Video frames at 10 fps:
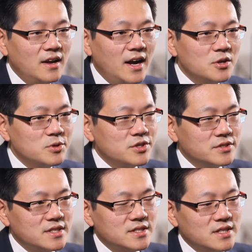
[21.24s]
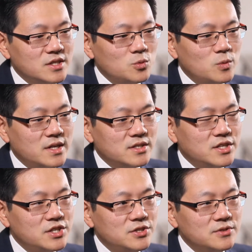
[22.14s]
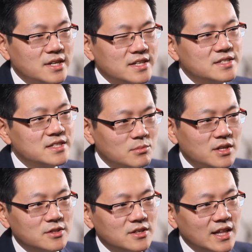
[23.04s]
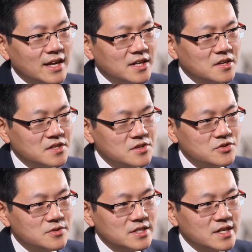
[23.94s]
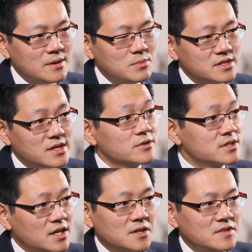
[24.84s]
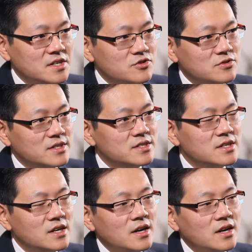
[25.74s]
Endometriosis is when tissue that is similar to the lining of the uterus happens outside of the uterus.